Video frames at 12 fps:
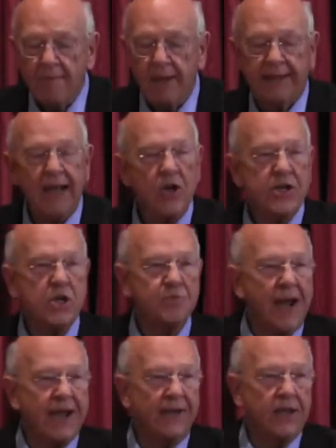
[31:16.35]
But they're
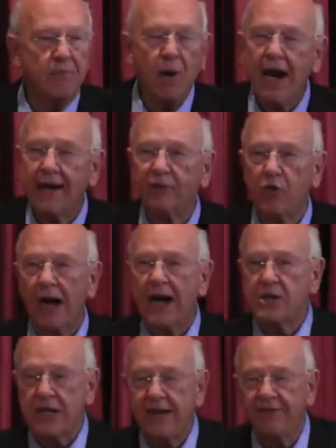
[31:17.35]
just making the bride of
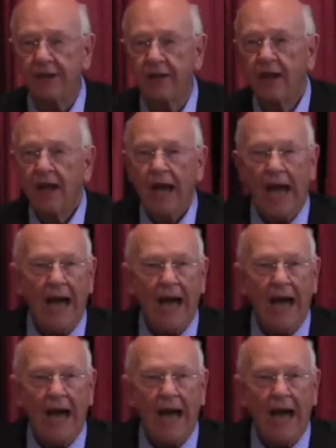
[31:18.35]
Christ even